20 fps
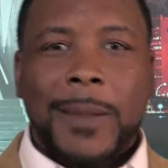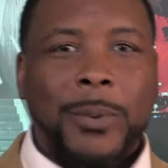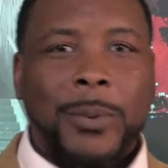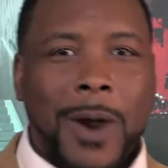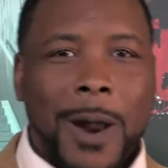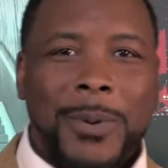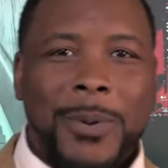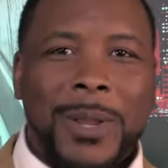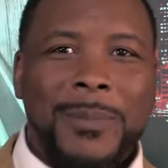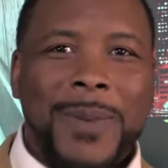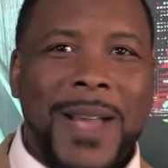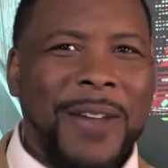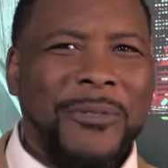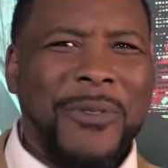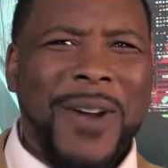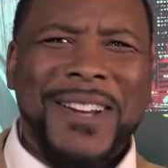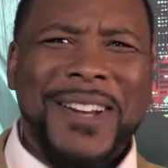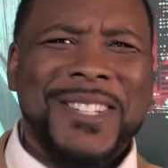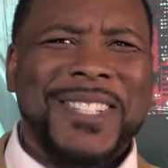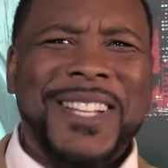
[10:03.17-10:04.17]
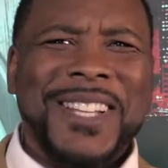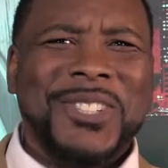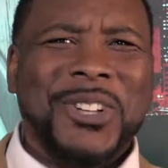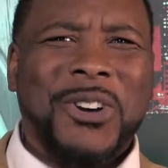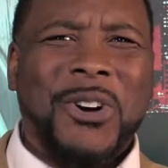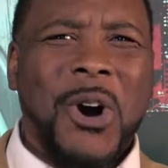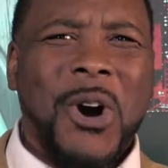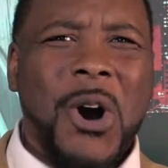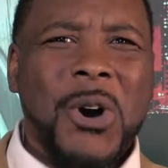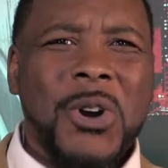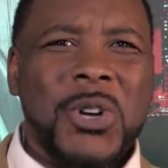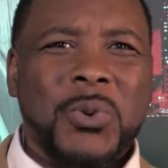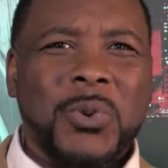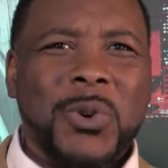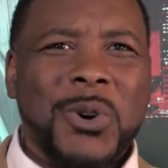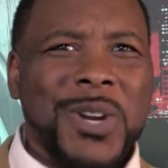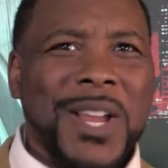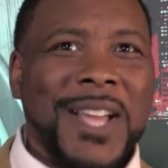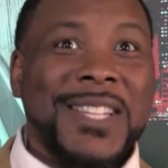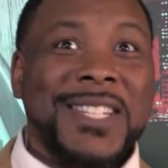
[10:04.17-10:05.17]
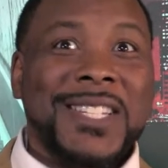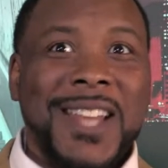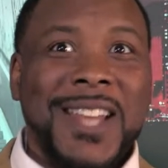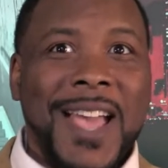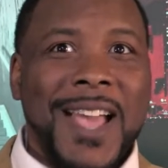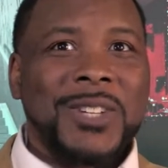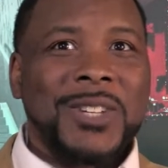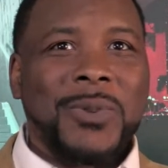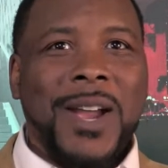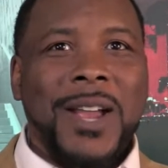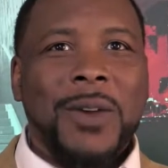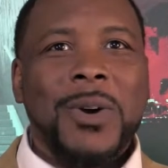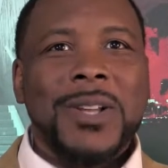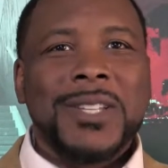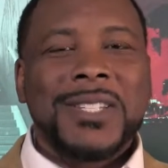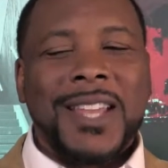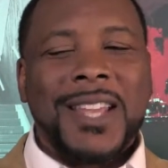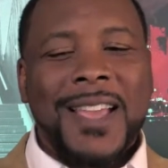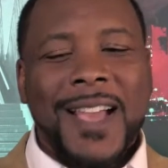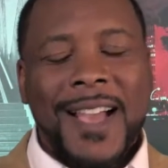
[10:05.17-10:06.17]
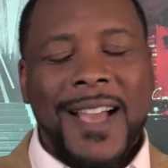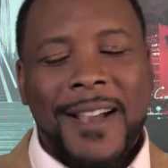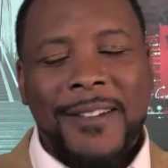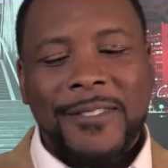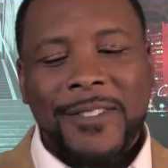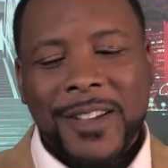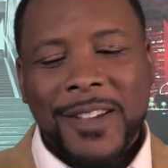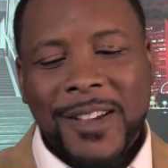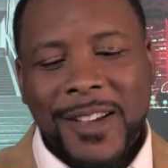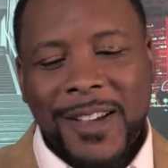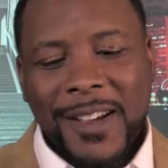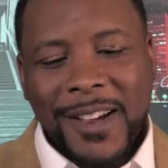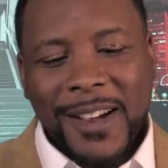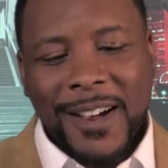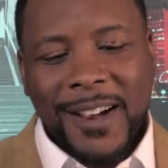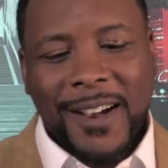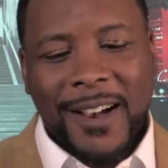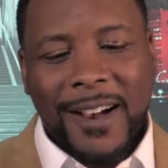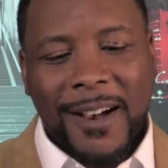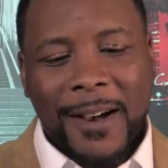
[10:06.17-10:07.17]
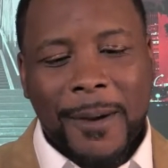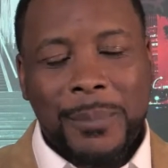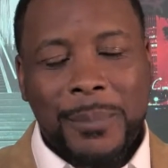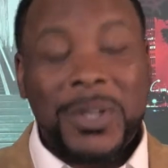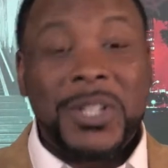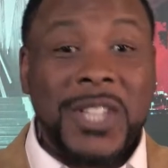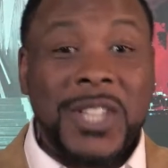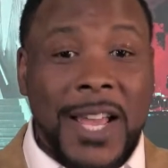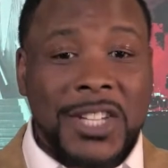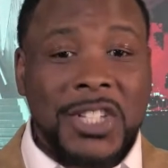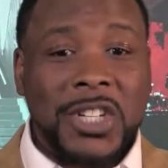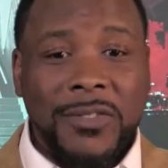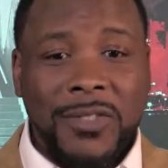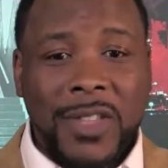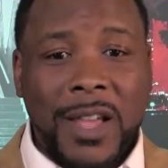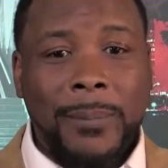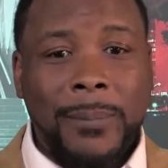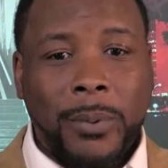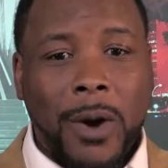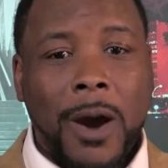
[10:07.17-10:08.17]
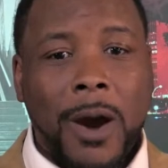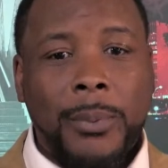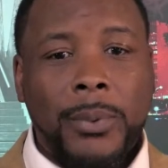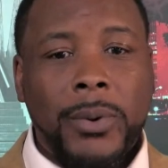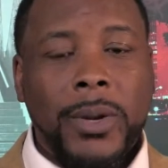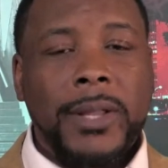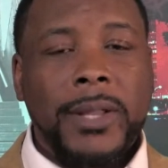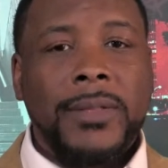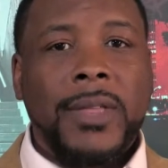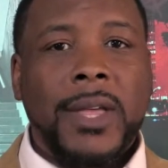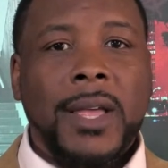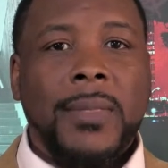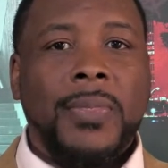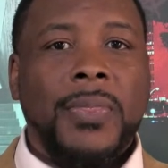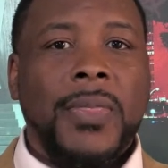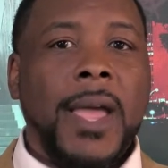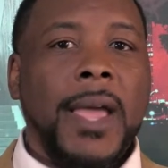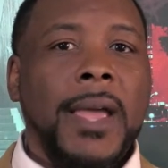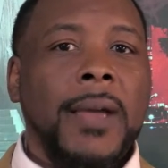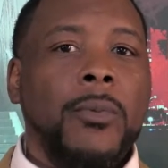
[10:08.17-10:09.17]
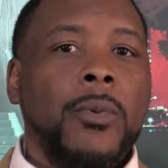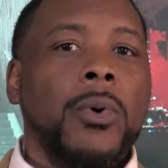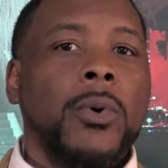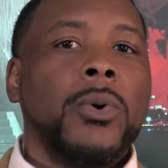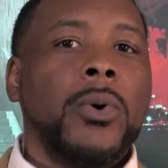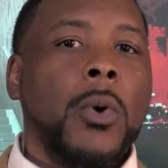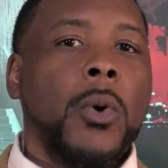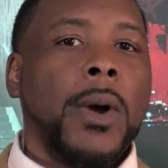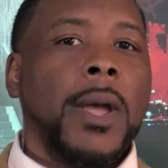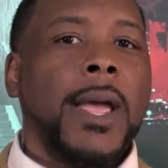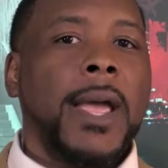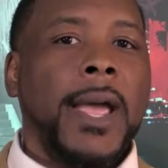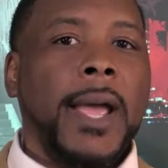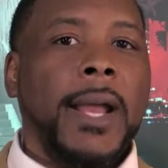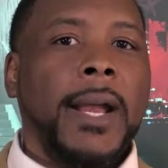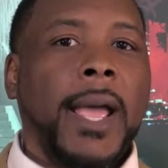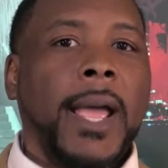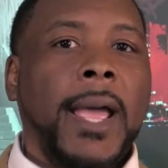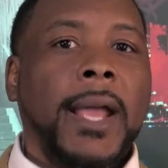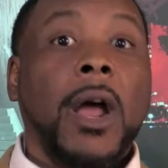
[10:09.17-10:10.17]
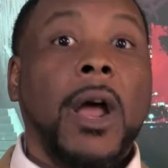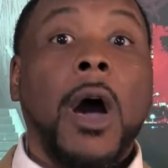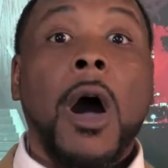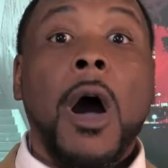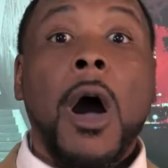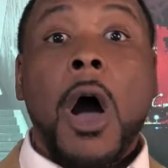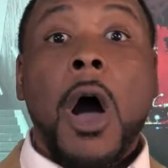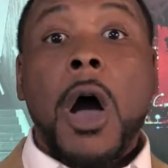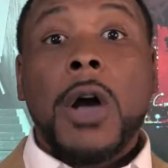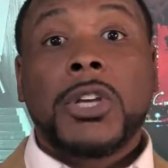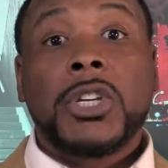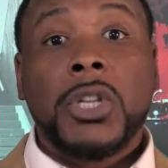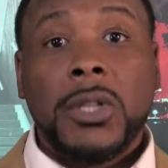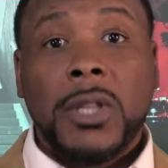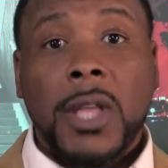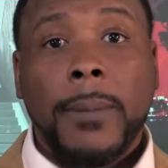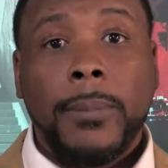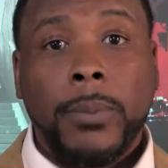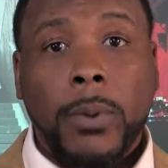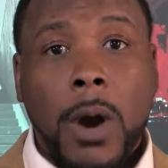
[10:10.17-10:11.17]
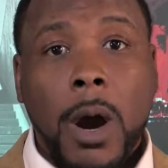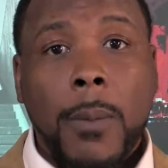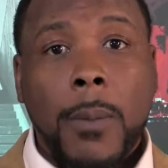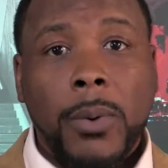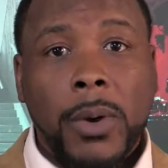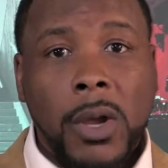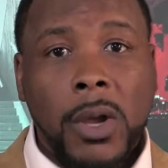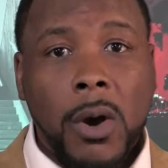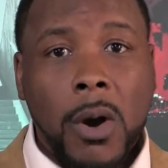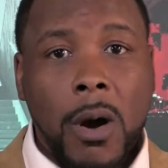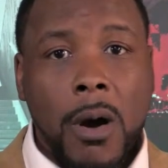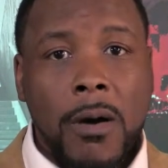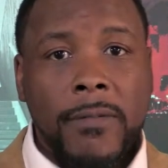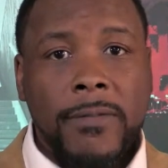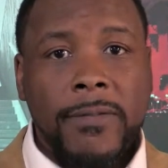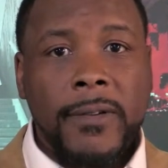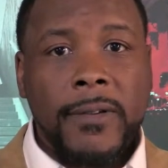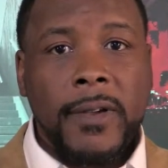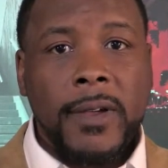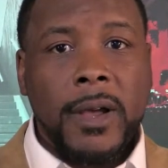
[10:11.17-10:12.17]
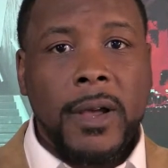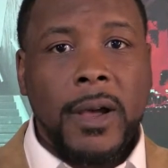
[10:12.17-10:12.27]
that property back, right? It's such a harsh word, like snatch, right? Once they have possession of that property, then they will go ahead and auction that property off